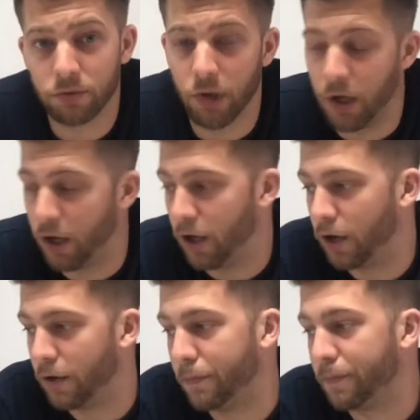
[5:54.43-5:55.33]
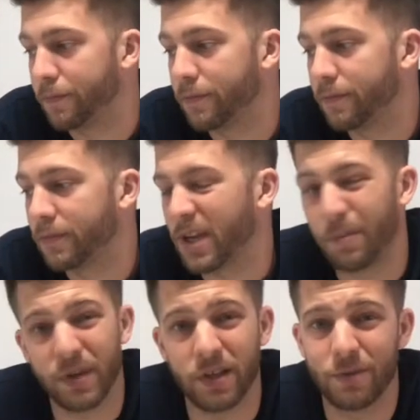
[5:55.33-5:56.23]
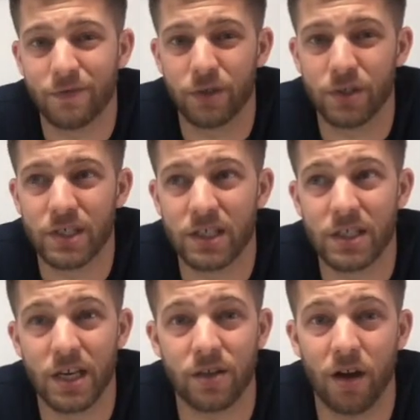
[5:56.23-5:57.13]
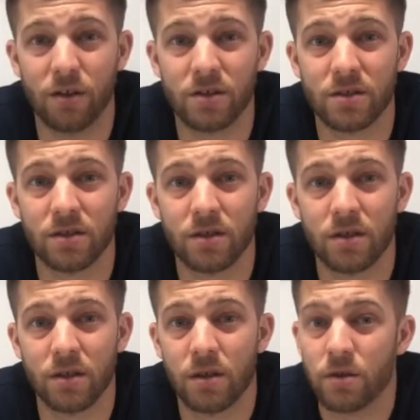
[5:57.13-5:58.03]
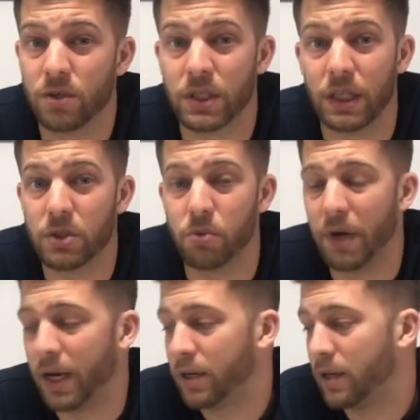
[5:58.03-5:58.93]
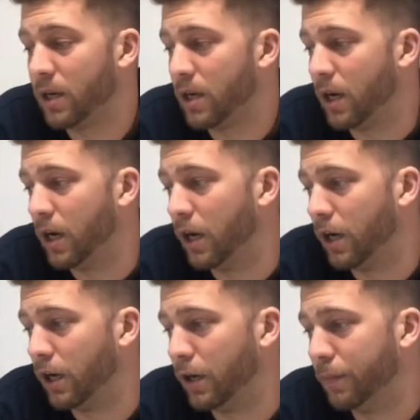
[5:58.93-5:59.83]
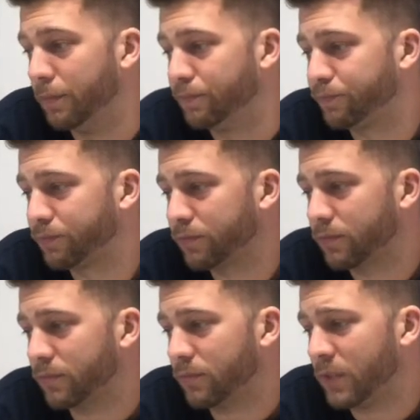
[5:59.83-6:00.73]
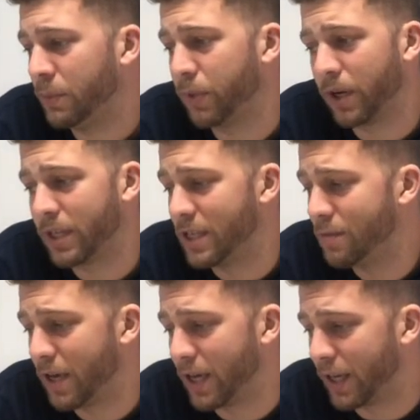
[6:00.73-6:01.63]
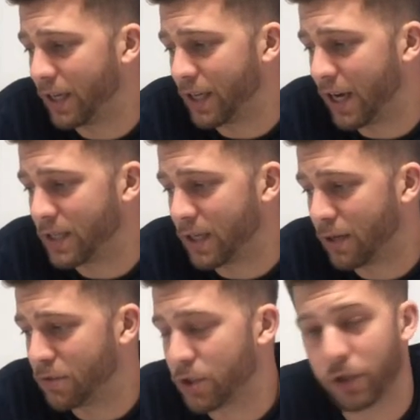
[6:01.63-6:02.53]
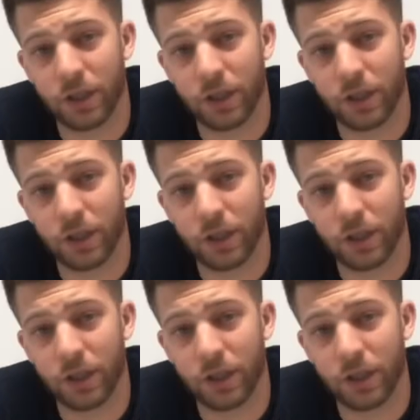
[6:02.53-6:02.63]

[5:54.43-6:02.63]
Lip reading: I picked it up for $68, so that's not too bad. But on eBay, again, guys, like I'm just looking